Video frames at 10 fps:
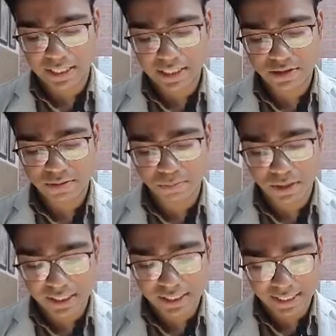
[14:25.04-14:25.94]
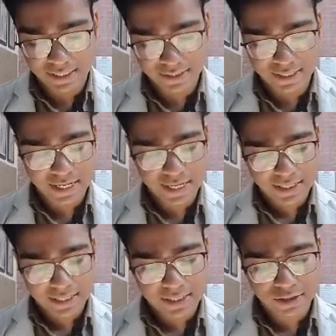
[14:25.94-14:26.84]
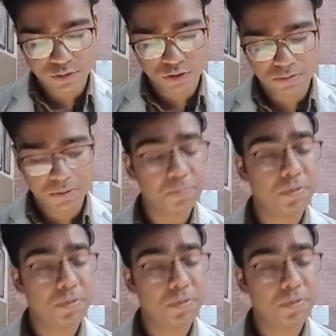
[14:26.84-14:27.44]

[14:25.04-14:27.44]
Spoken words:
and it's blood tinged, then it's going to be